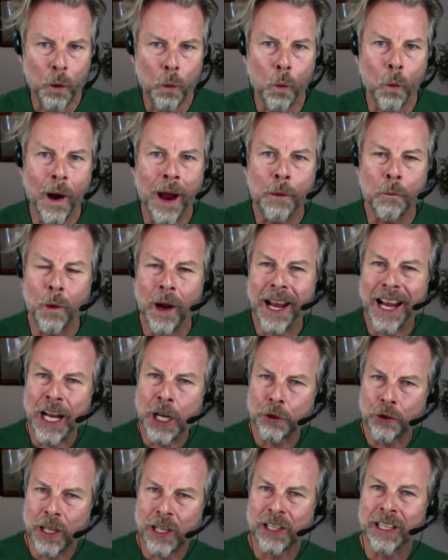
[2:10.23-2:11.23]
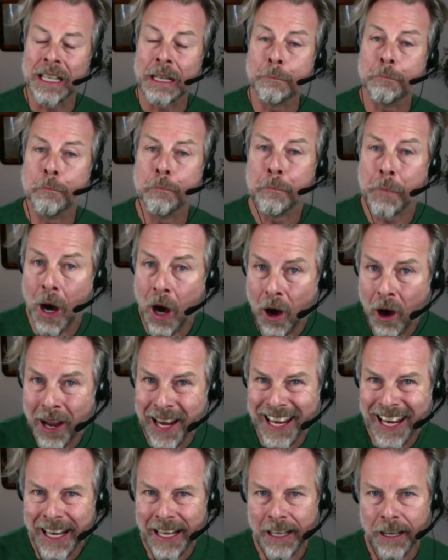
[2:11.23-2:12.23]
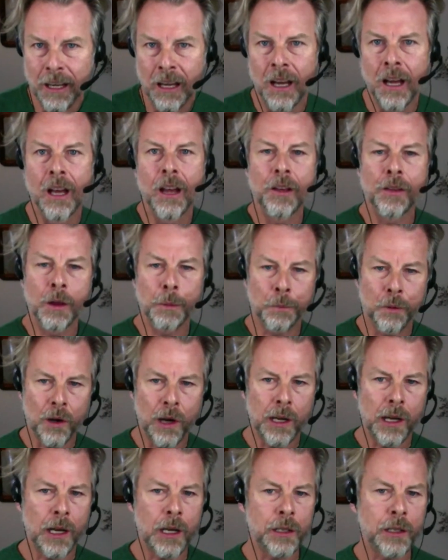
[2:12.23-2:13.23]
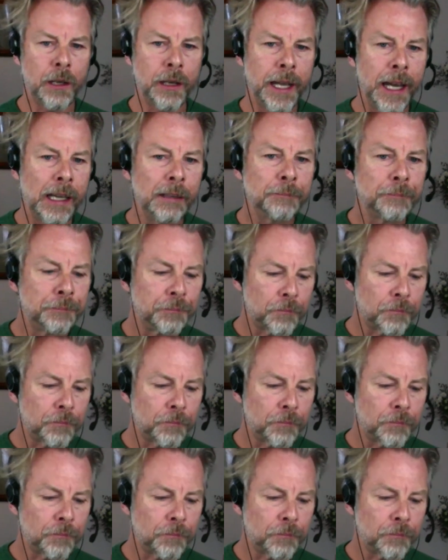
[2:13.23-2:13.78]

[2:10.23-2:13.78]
when we're interested in buying the product, okay?